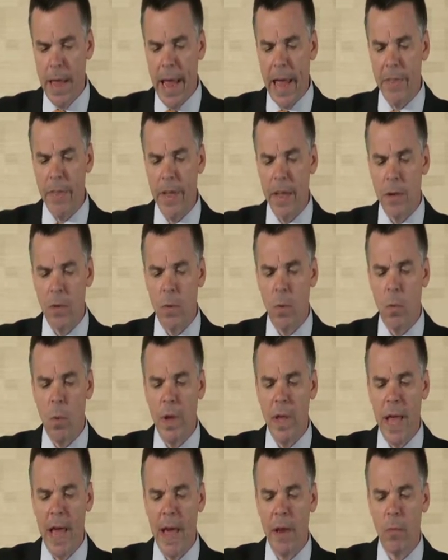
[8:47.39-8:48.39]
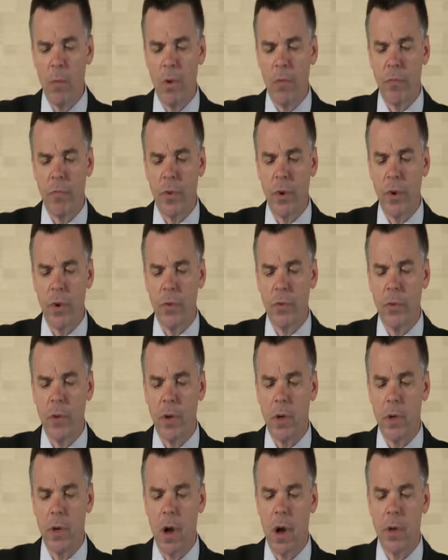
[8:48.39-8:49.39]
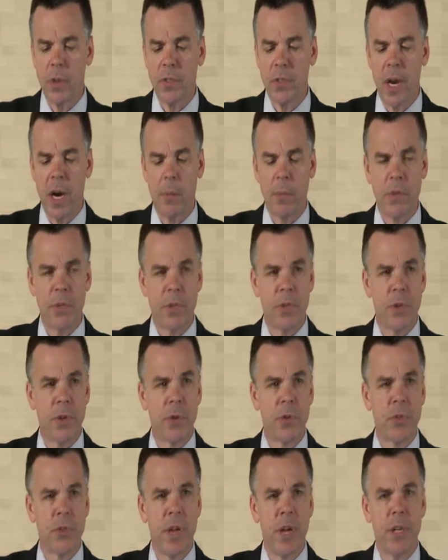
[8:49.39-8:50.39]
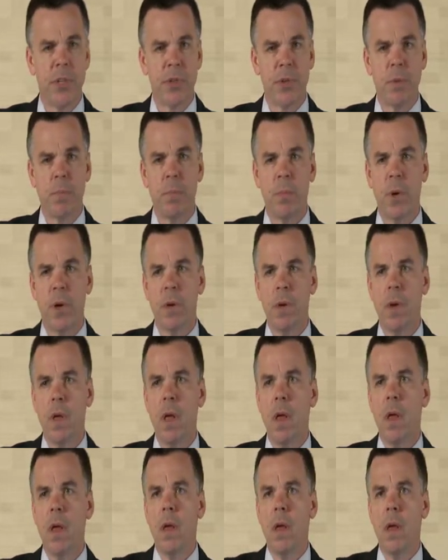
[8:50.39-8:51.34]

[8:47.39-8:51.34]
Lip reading: And then we had referral to Alzheimer's Association, but